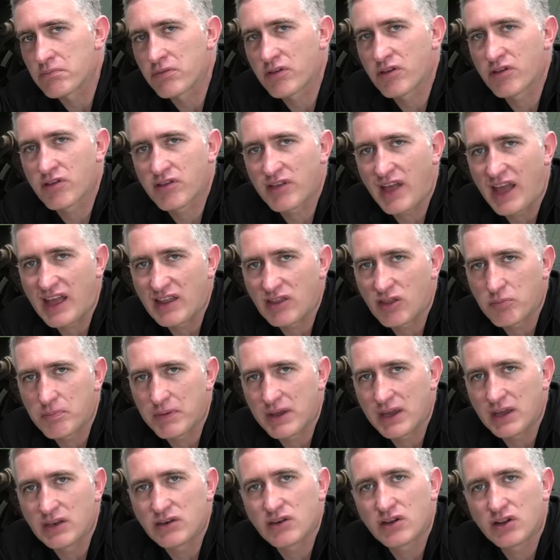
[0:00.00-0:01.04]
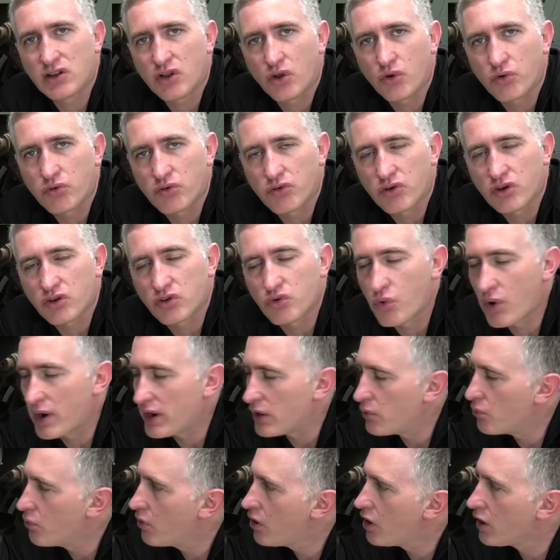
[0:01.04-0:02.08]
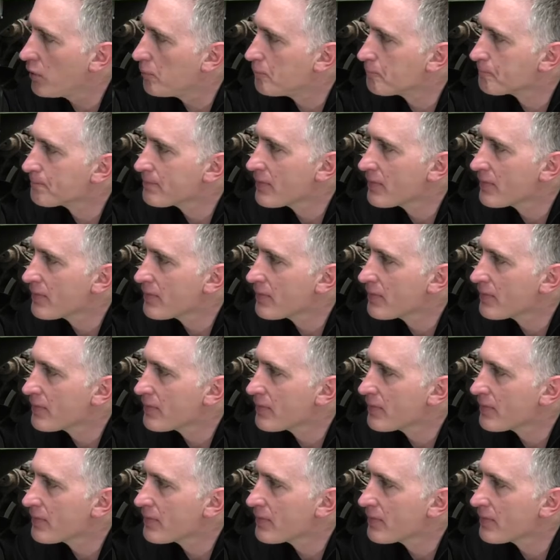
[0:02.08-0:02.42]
sustained speed closer to 21.